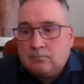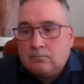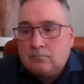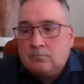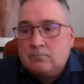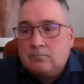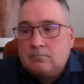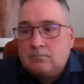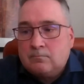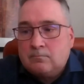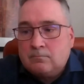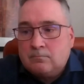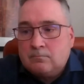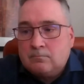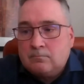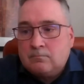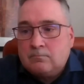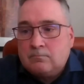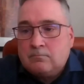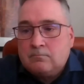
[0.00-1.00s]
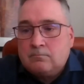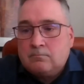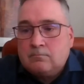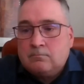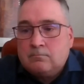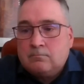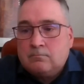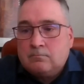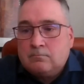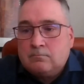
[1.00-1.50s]

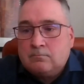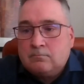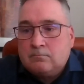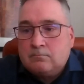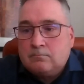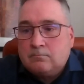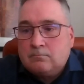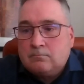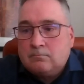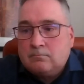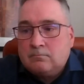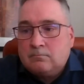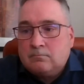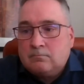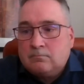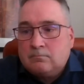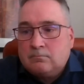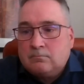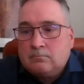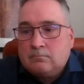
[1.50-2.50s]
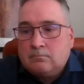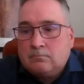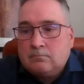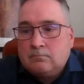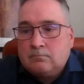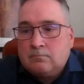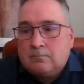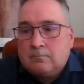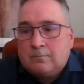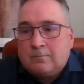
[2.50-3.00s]

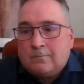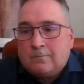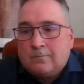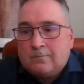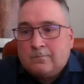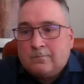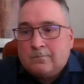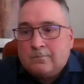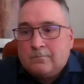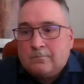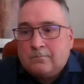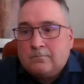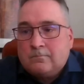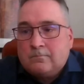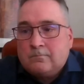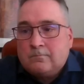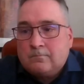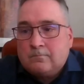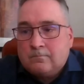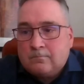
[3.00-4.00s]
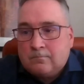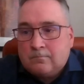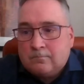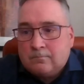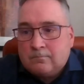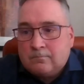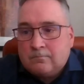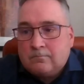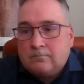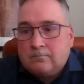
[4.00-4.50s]

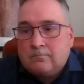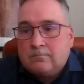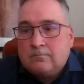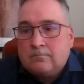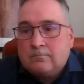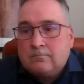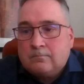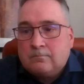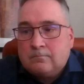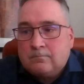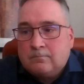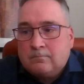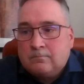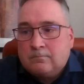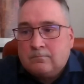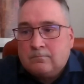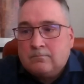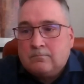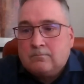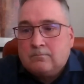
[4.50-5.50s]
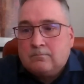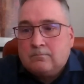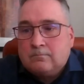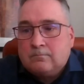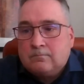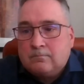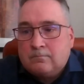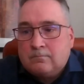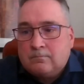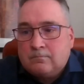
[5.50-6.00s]

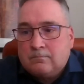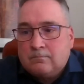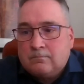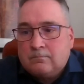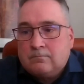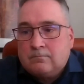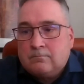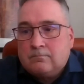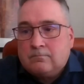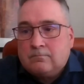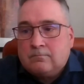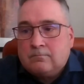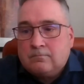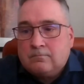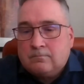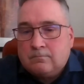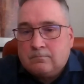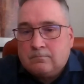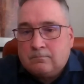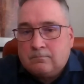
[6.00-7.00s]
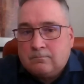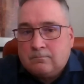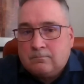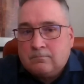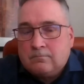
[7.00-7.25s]
(not speaking)